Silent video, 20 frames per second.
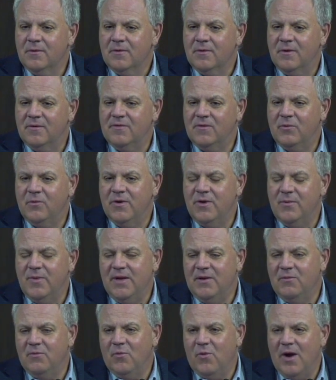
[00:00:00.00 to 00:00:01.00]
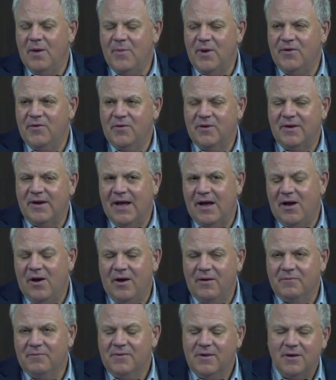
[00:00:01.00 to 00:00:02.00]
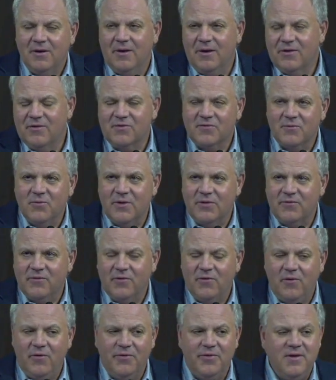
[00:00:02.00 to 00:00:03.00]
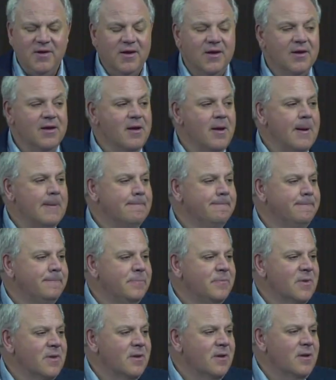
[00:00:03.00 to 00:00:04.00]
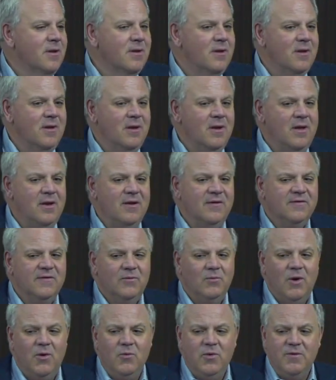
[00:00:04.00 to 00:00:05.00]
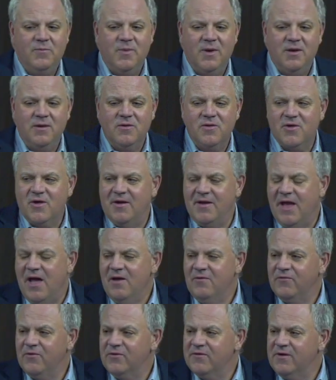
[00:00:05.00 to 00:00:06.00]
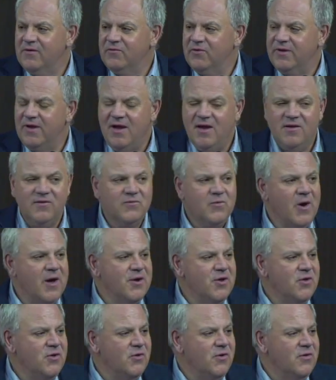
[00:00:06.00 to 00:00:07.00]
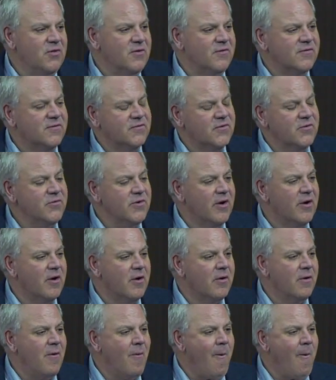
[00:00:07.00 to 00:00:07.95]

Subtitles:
I said, what do you mean, why am I doing it now? I just went through the whole thing. And he said, well, we've been shut down for several days. Why didn't you do this sooner?